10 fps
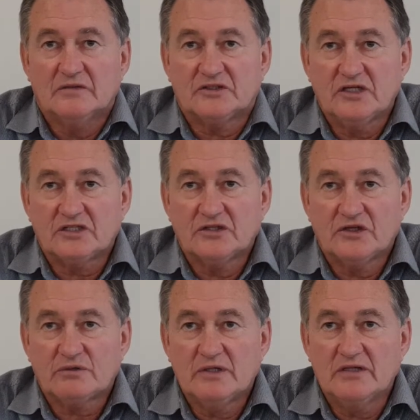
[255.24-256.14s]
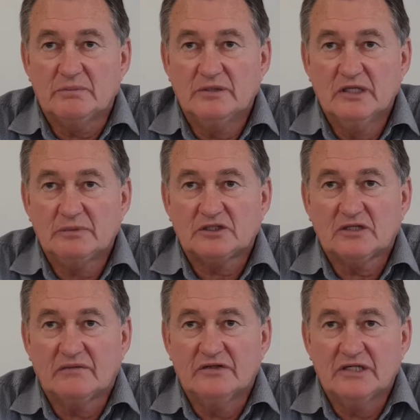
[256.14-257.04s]
Section 3, the purpose
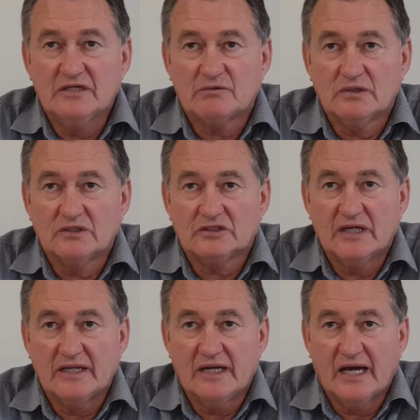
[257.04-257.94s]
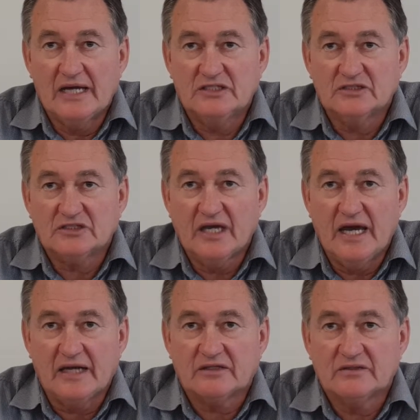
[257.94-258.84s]
of the Real Estate Agents
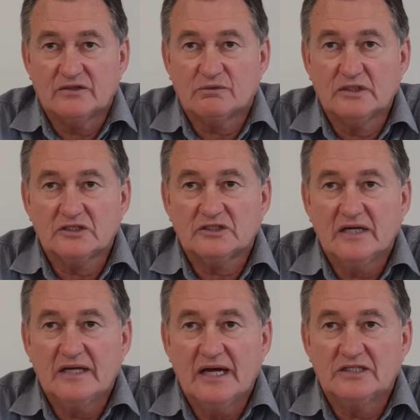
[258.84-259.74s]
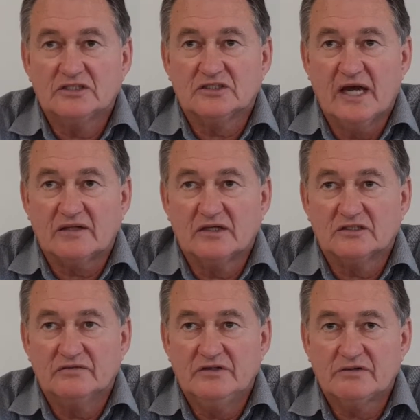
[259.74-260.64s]
Act. The Real Estate Agents Act has
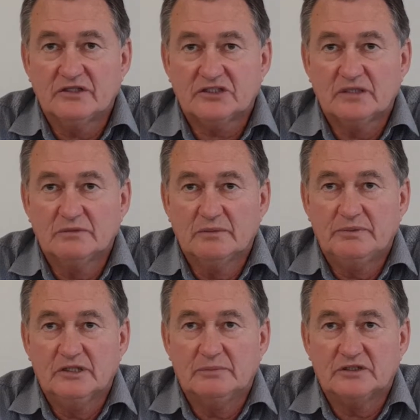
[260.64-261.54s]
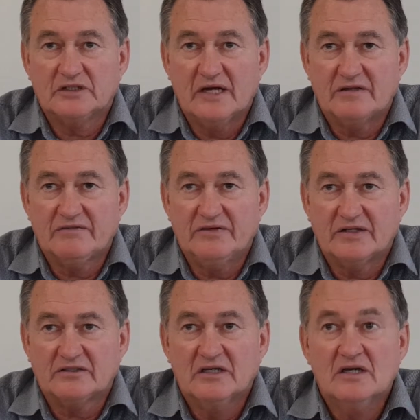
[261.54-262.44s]
a very similar purpose and
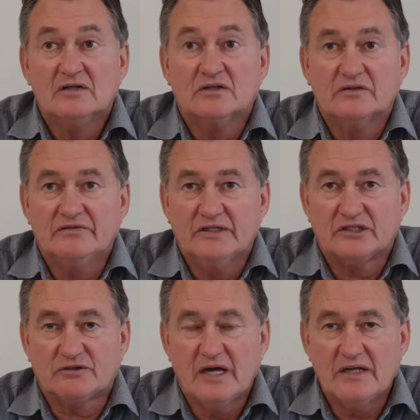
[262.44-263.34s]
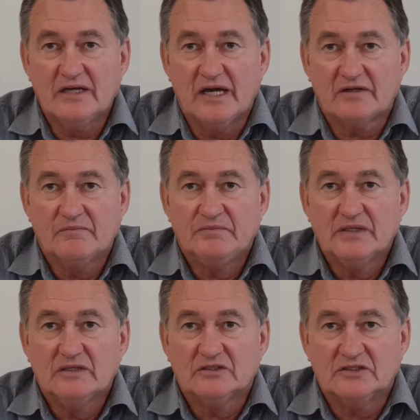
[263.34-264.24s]
effect to the Fair Trading Act.
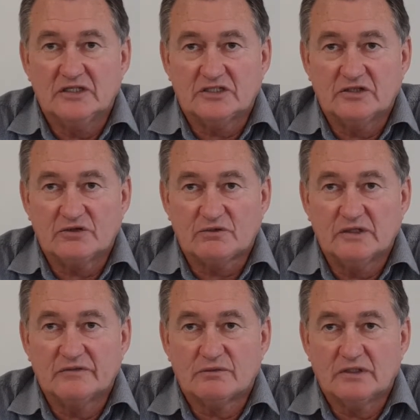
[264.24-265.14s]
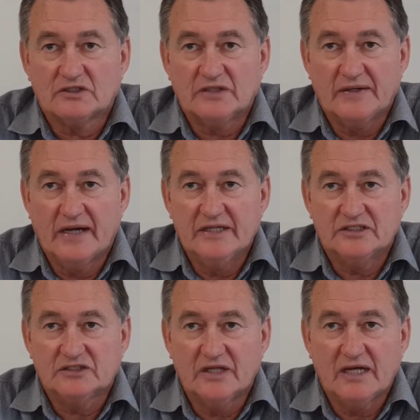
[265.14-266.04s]
Section 3 of the Real Estate
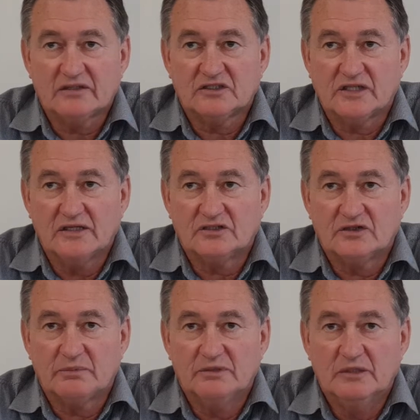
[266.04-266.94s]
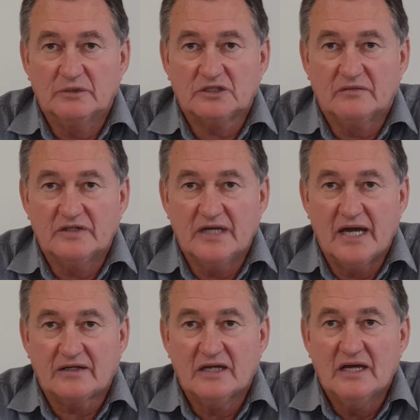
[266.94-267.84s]
Agents Act states that the purpose of the
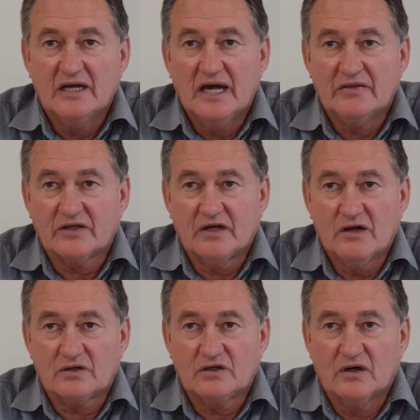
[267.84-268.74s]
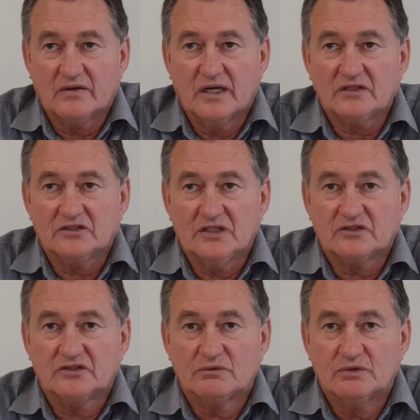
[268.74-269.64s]
Act and the Code of Conduct sets
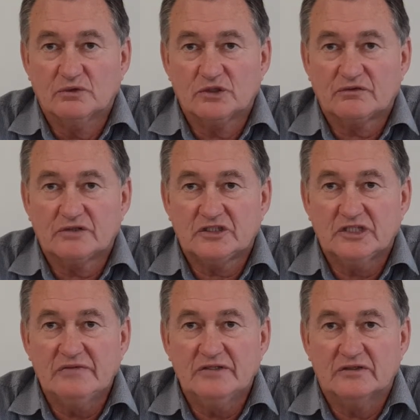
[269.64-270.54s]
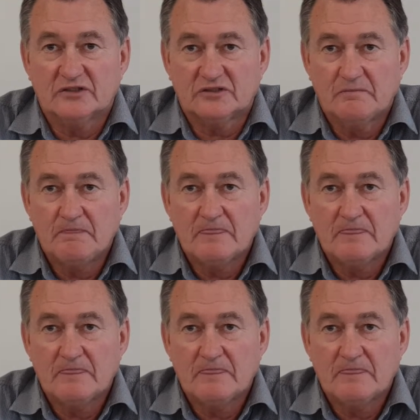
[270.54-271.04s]
the rules for achieving this.